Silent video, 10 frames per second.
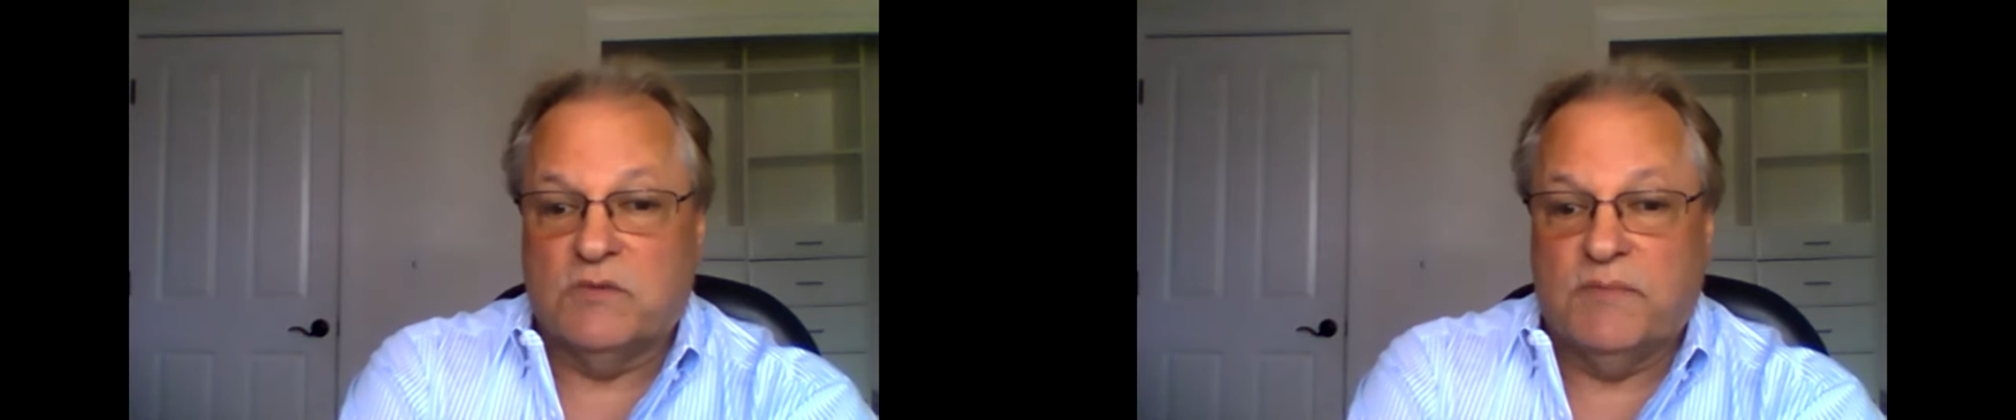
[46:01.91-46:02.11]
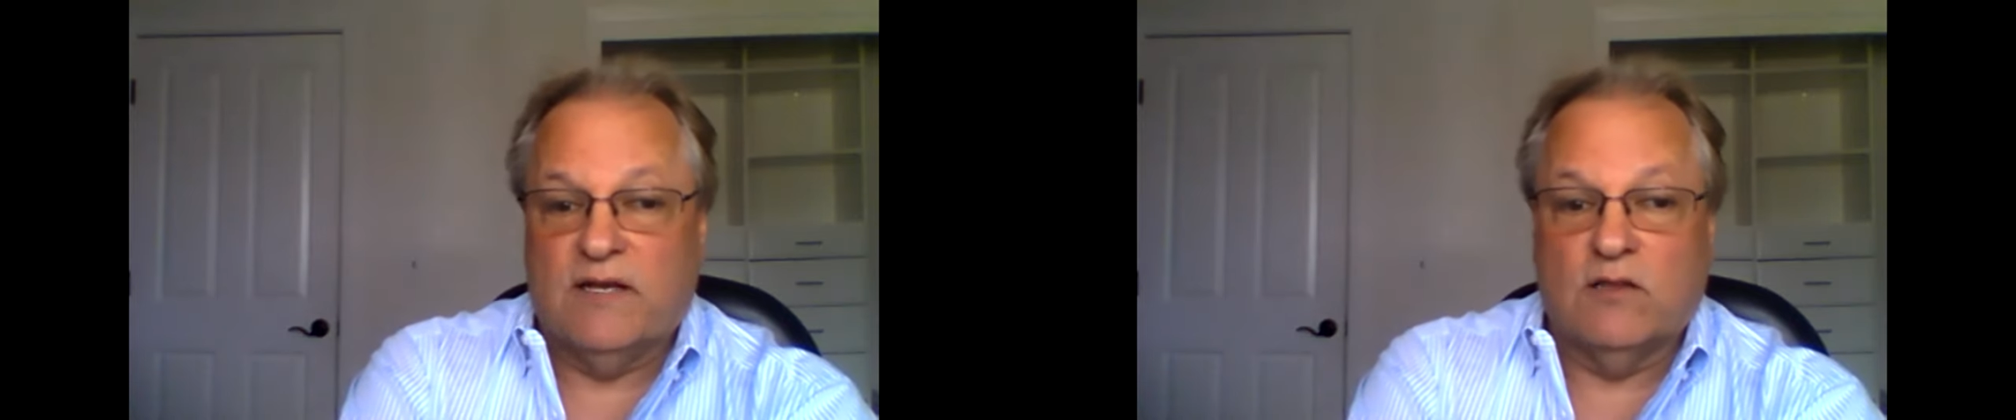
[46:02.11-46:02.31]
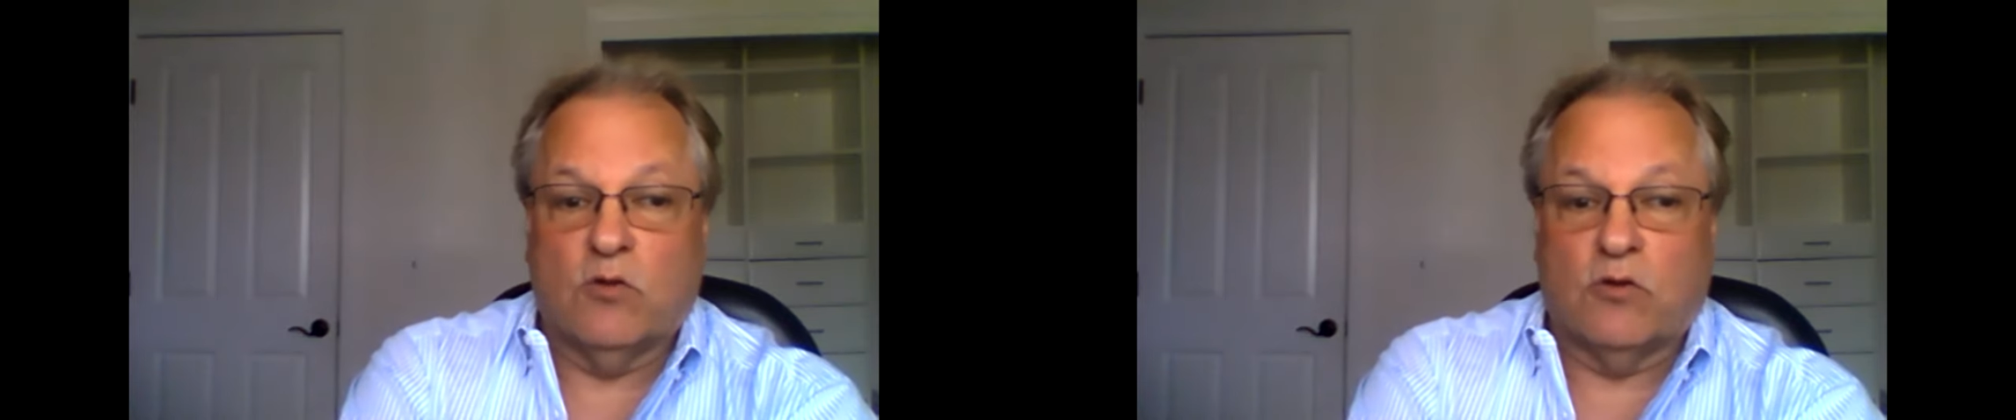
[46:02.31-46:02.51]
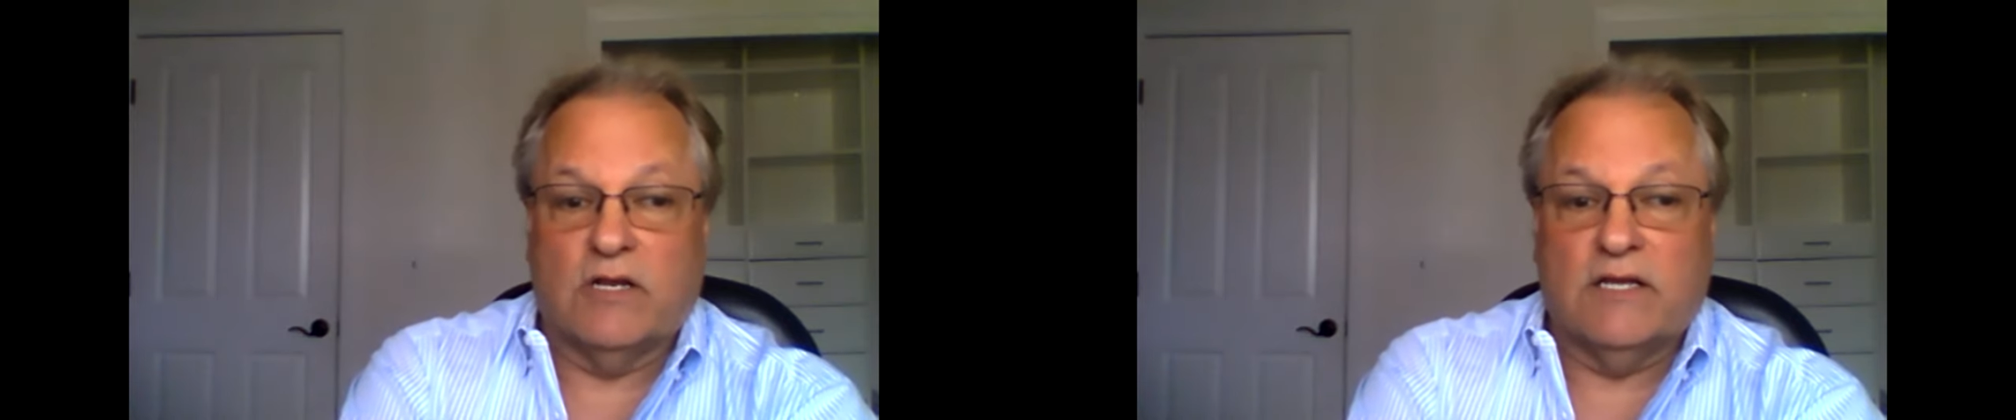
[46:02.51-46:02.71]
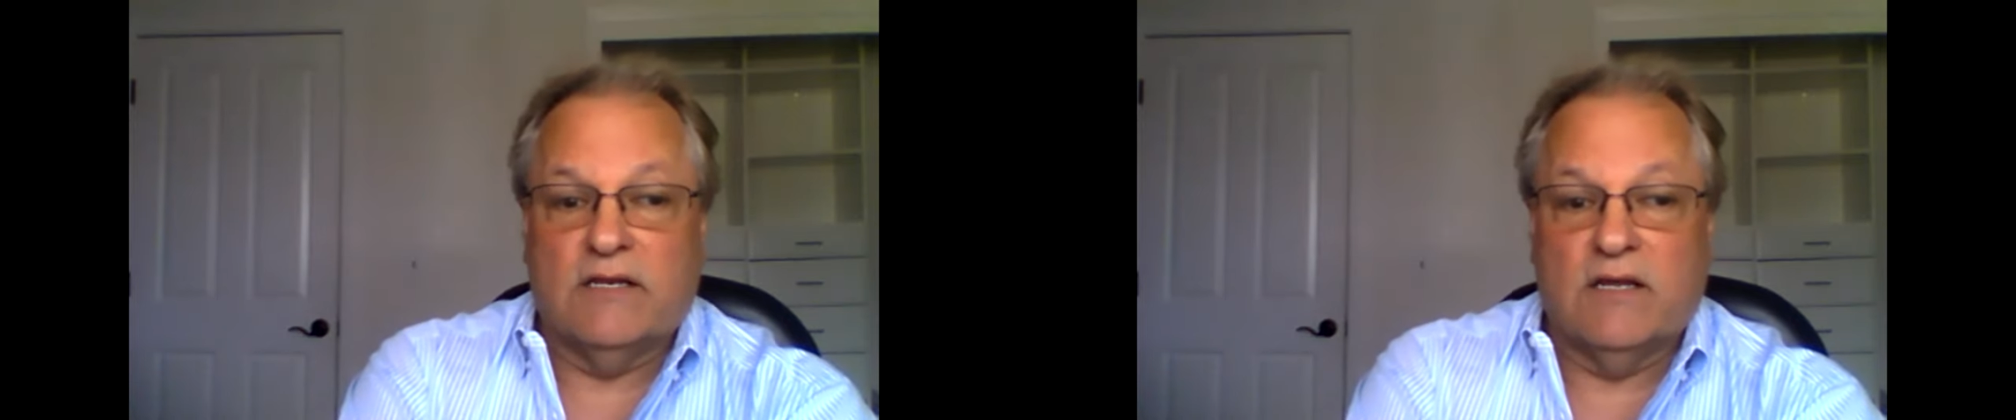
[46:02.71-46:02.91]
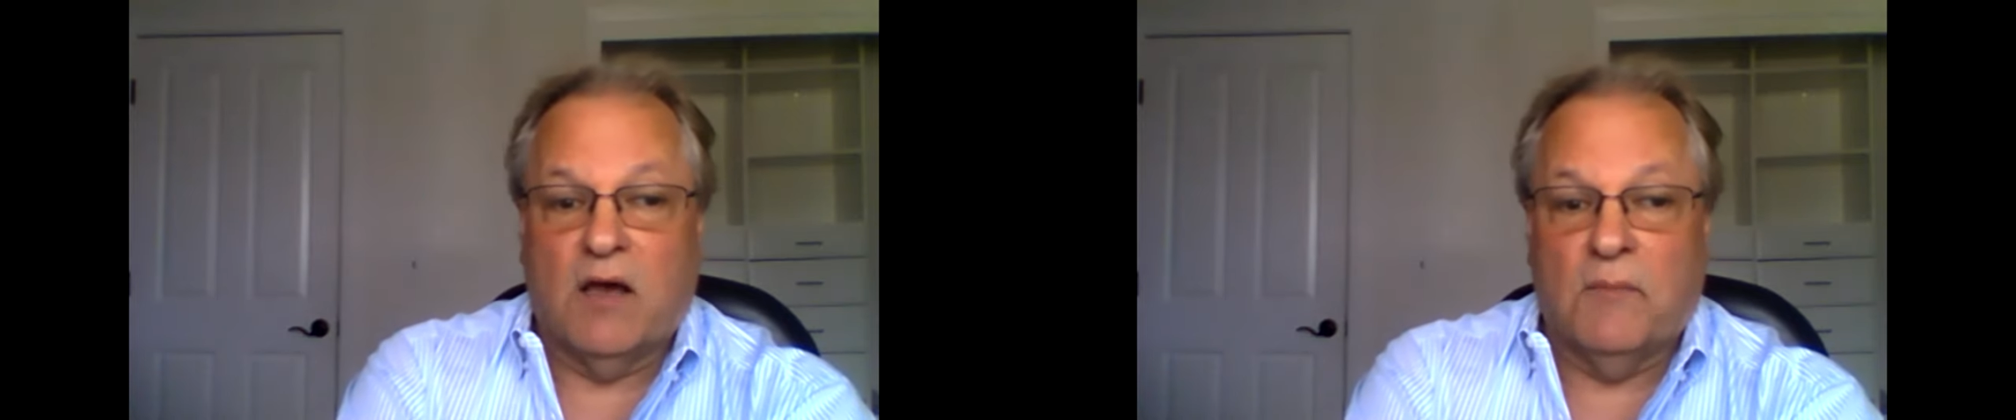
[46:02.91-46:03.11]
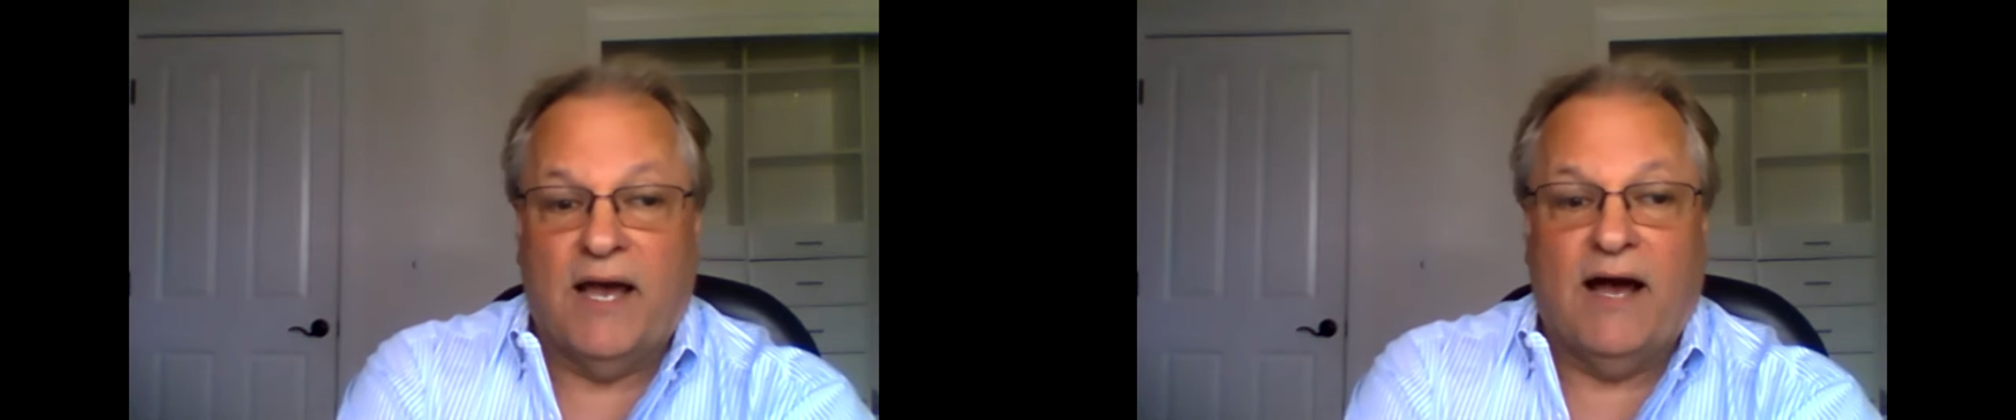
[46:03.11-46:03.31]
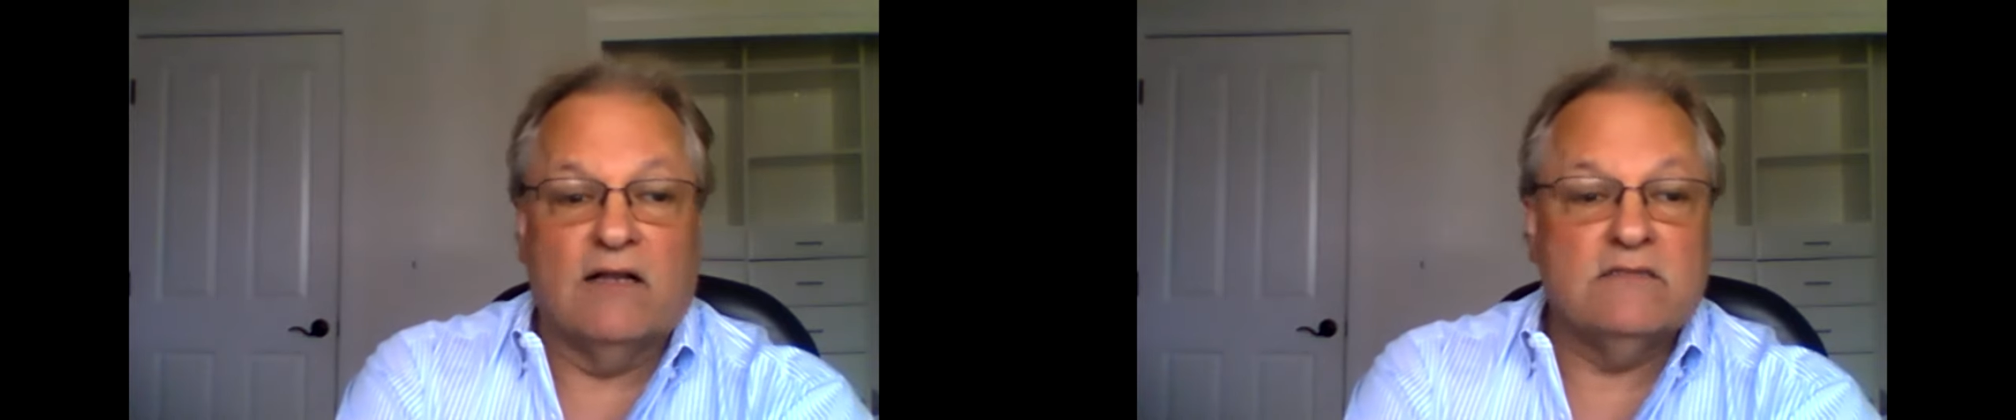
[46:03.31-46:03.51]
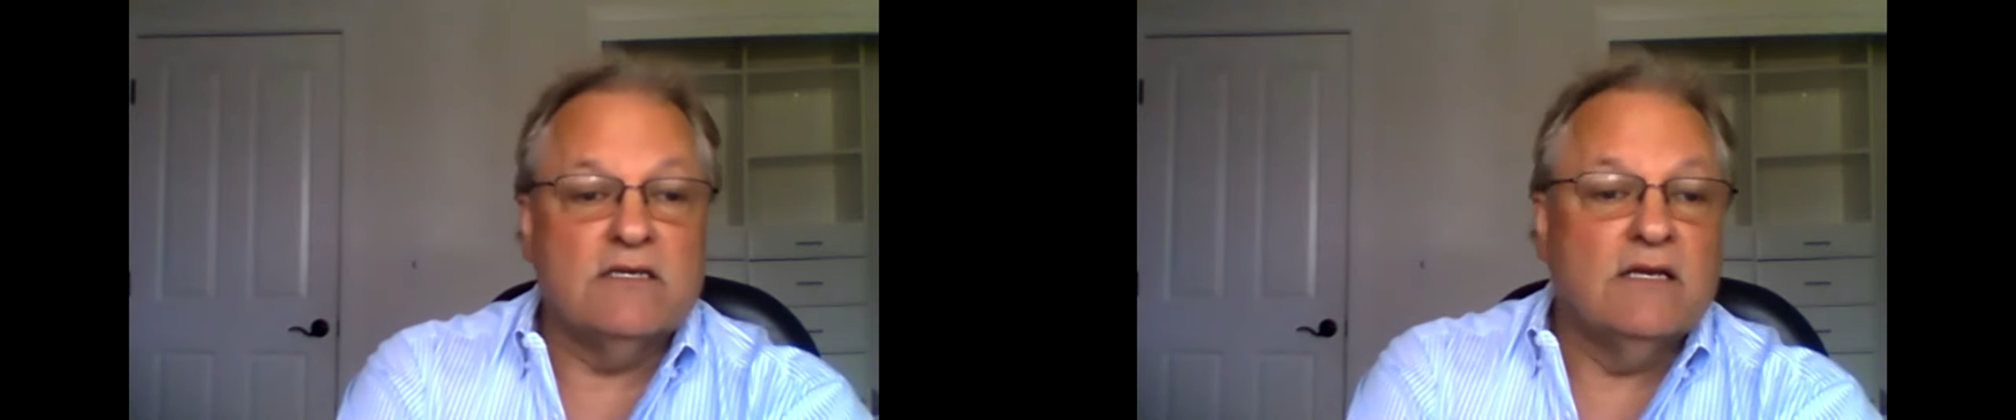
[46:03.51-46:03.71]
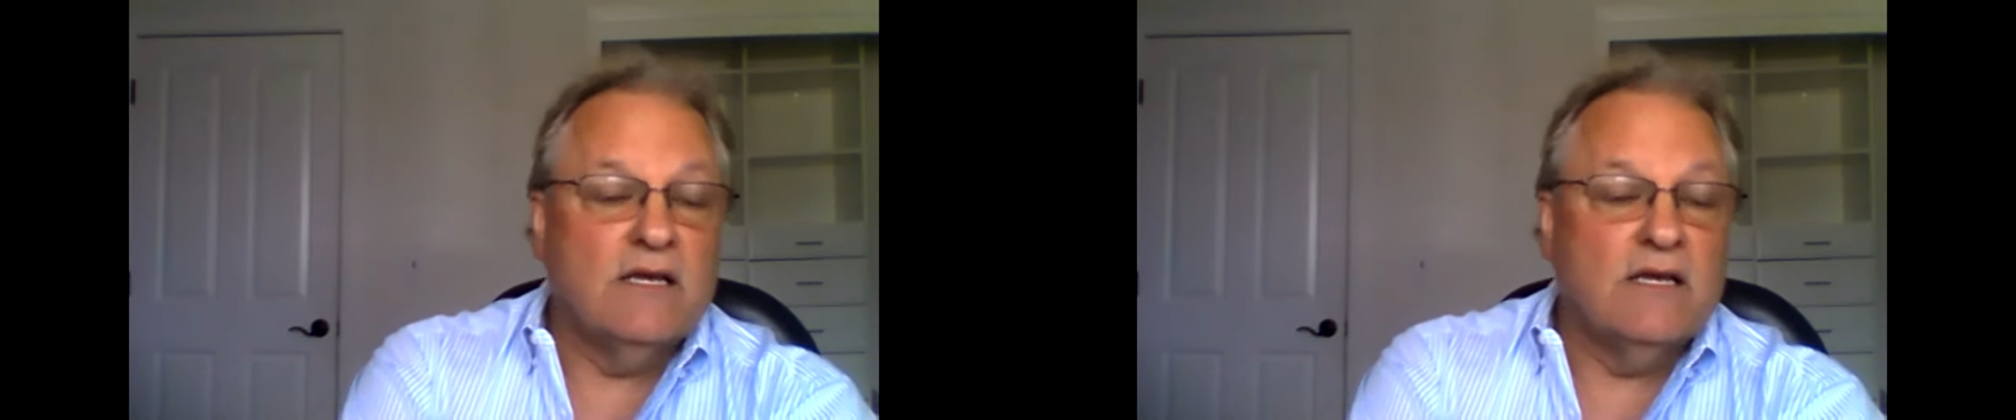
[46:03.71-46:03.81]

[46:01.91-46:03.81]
to be alerted about.